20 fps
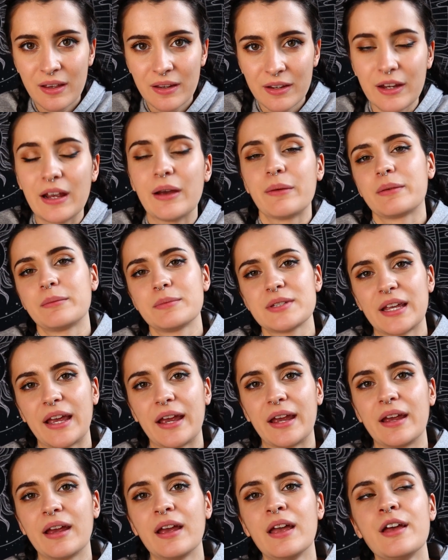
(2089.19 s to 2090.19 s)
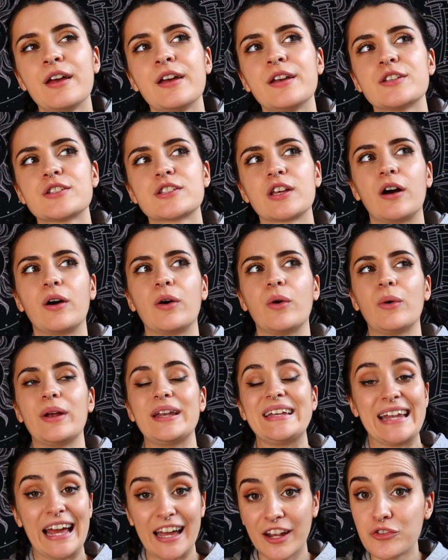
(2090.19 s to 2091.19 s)
You get what I'm saying? So
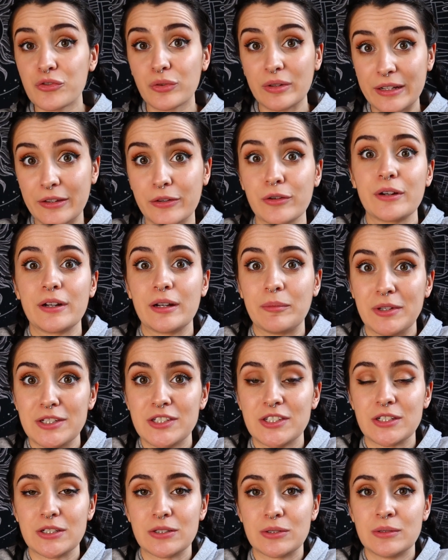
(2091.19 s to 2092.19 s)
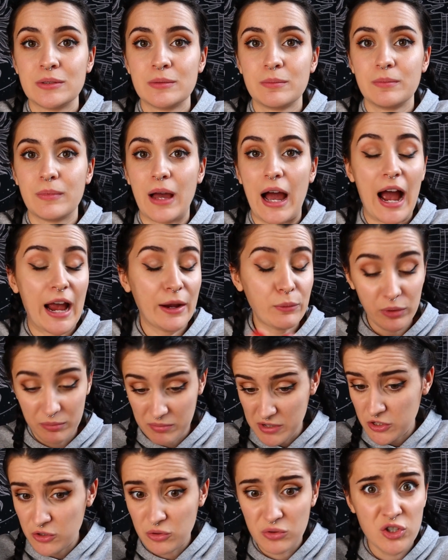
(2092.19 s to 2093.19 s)
naturally, they're gonna miss you. I would
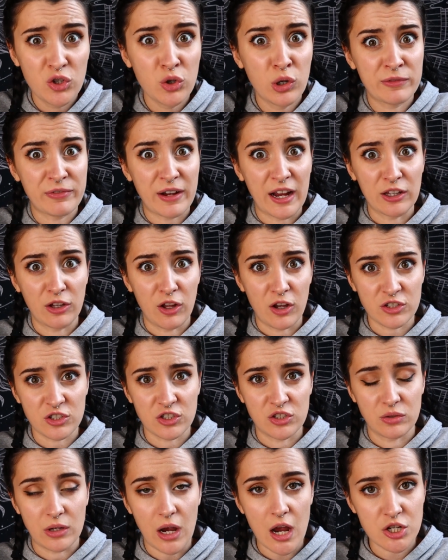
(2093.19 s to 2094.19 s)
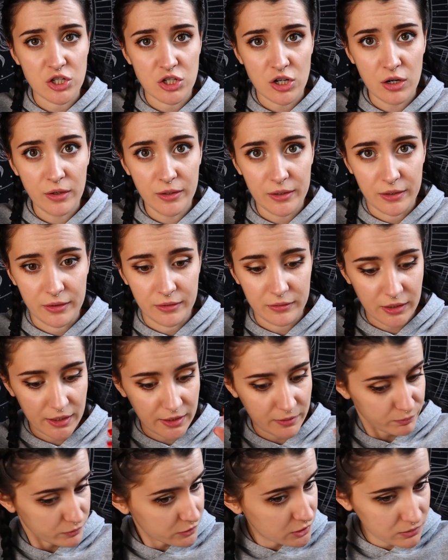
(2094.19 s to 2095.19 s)
miss you too if I lost you. Gosh darn,
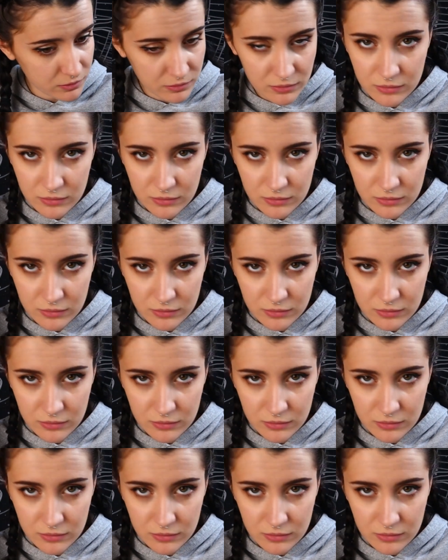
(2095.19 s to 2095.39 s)
like,